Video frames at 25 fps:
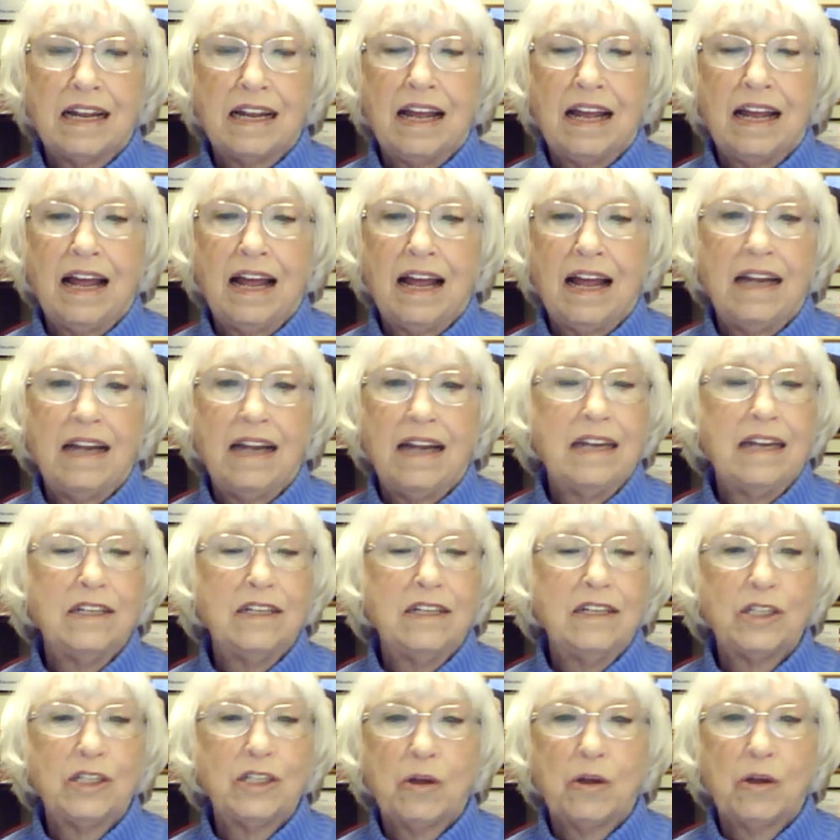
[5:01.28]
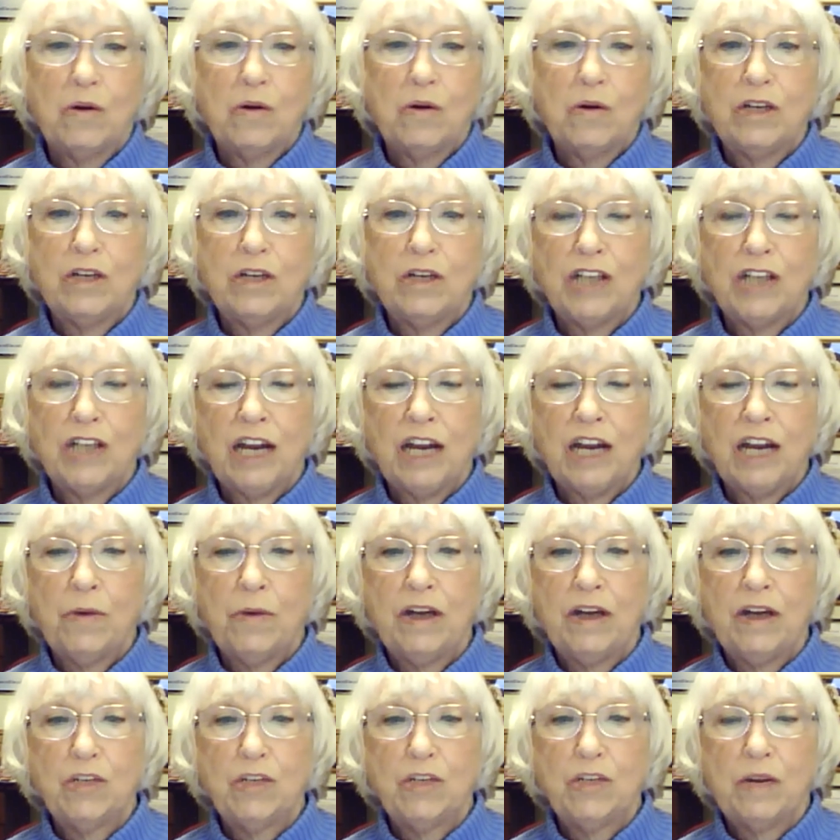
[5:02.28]
And so in
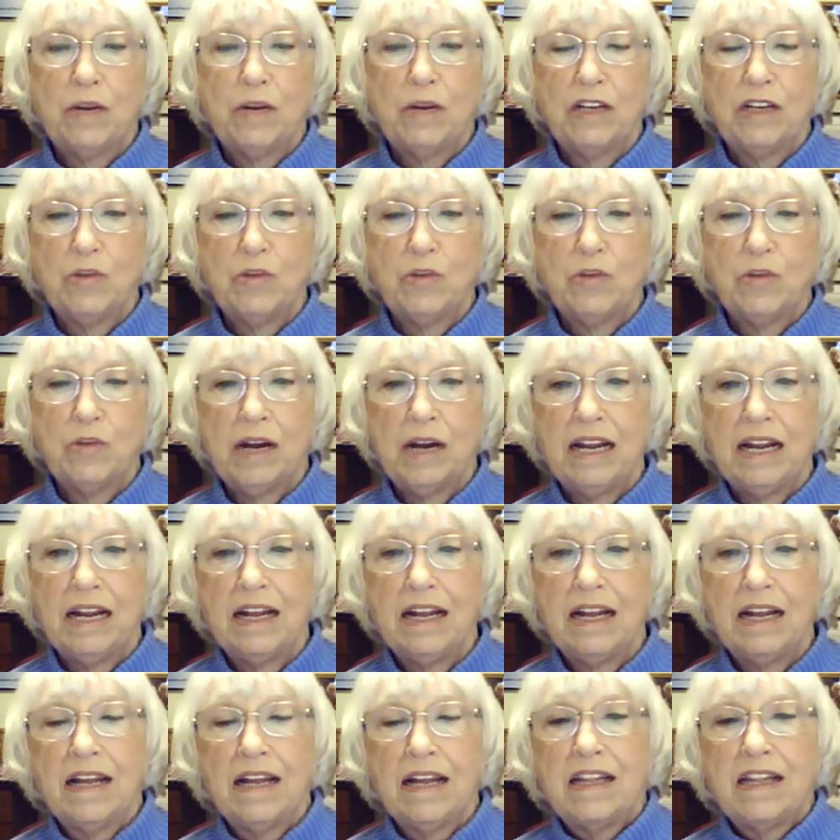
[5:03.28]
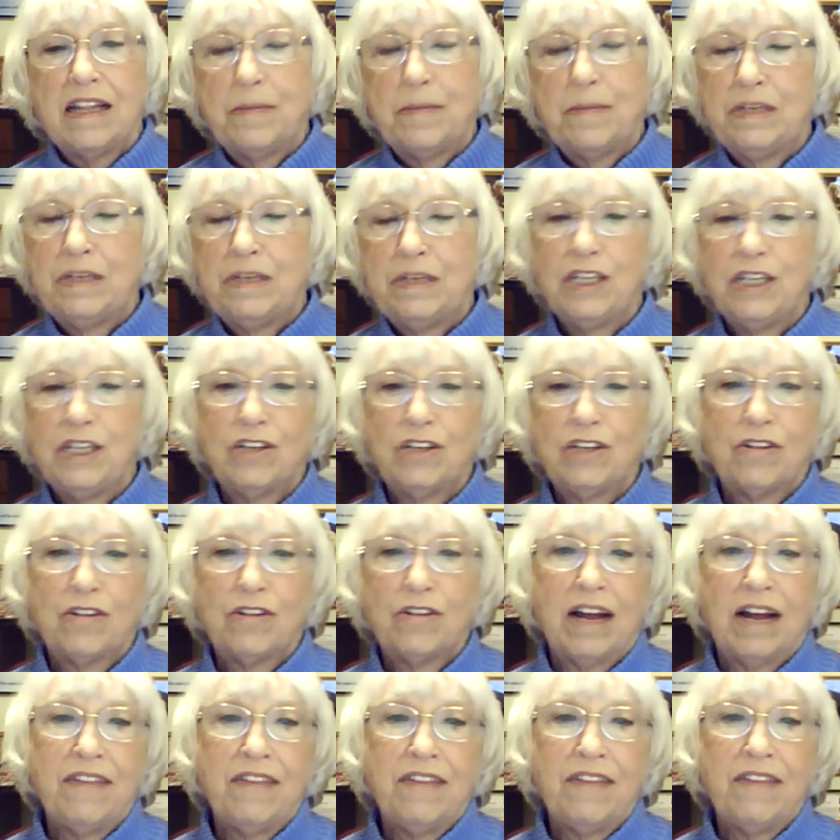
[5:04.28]
January 2020, the petition
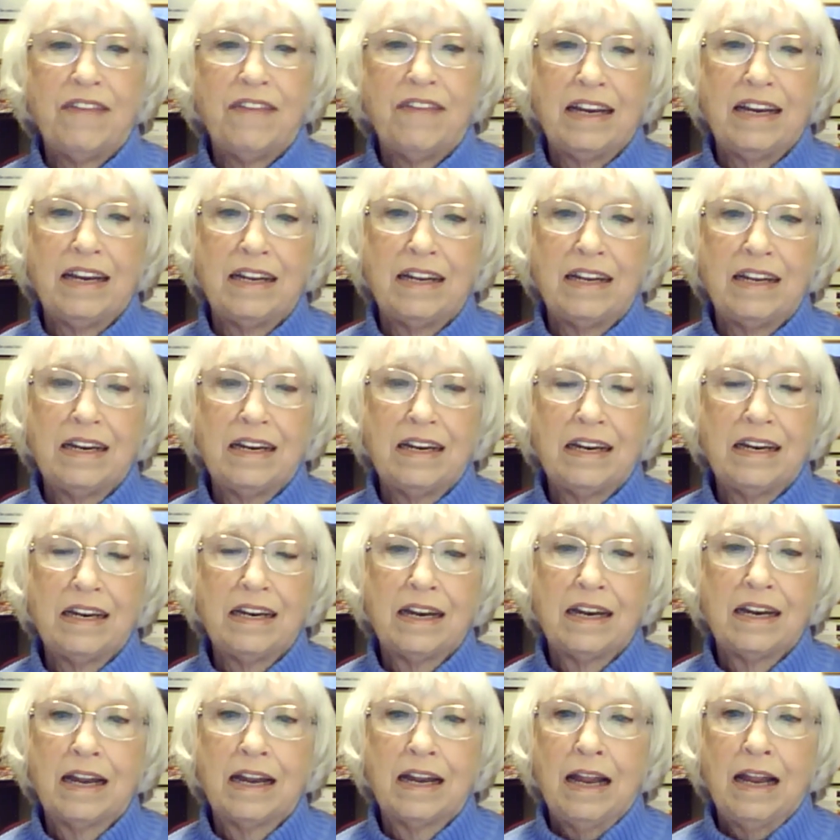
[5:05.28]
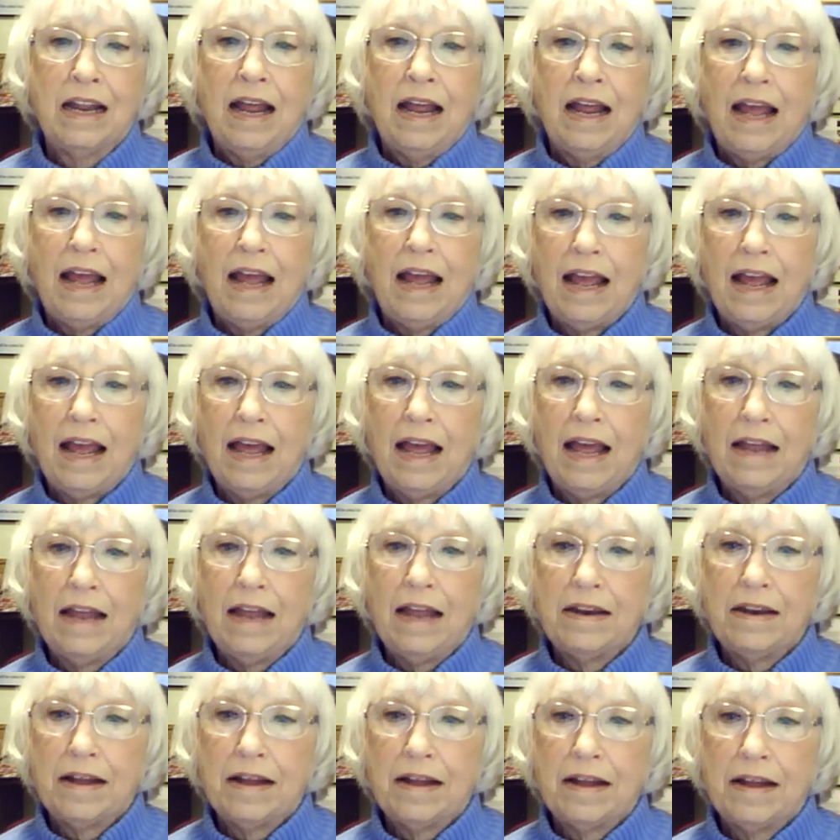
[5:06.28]
drive ended.
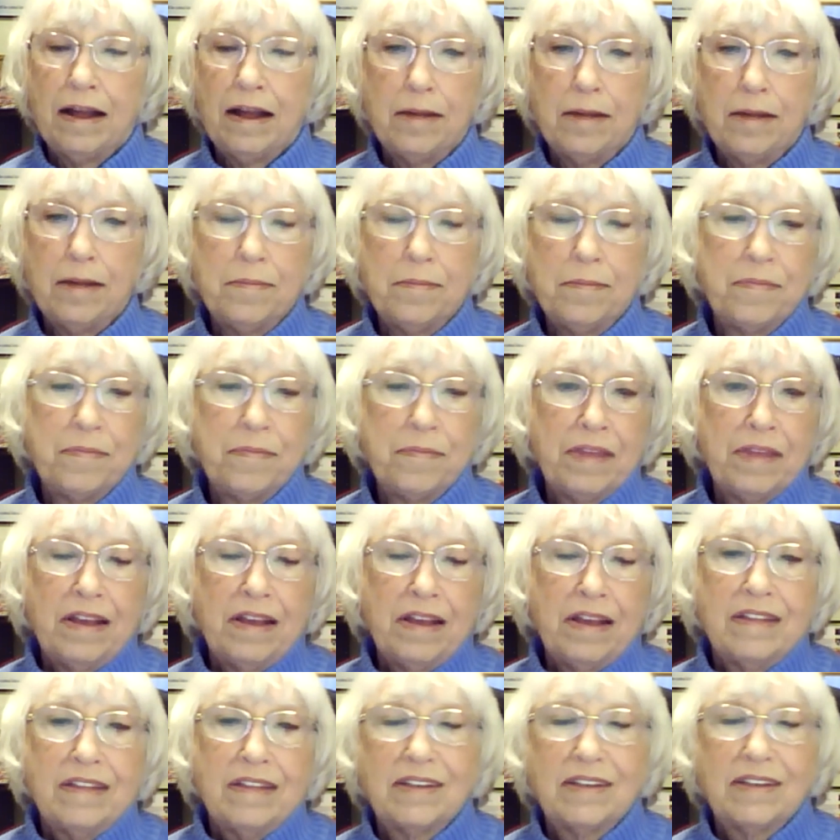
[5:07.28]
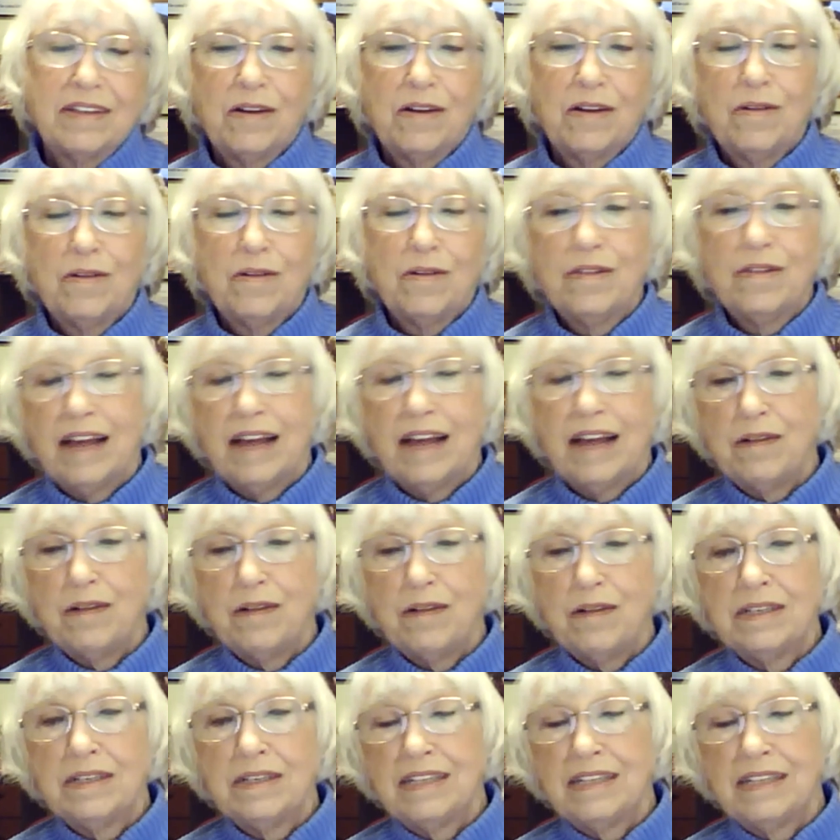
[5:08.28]
And so that
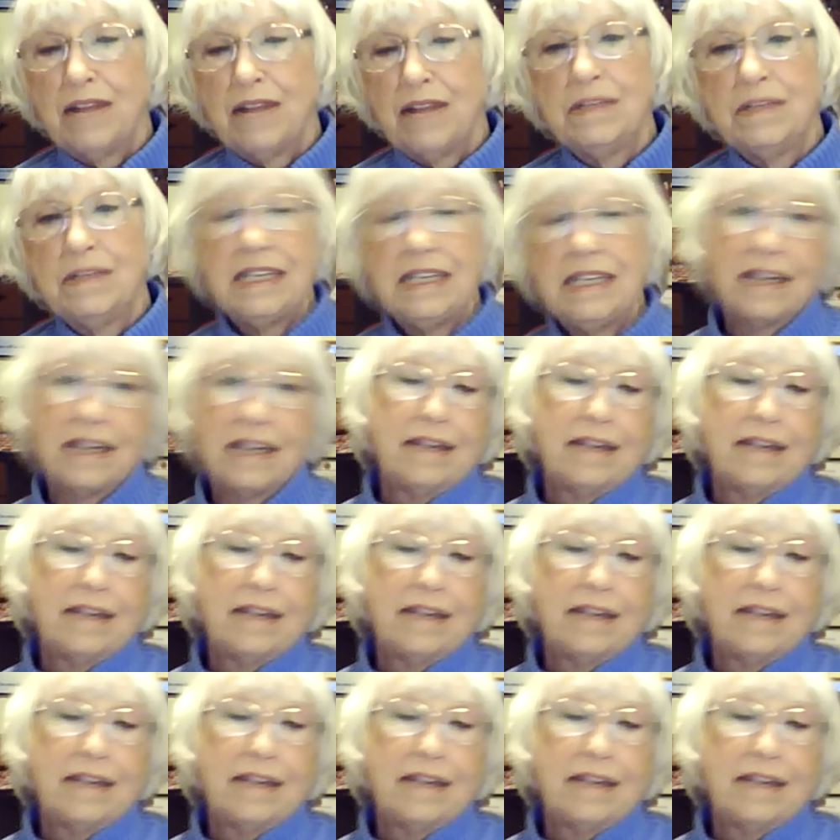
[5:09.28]
was it.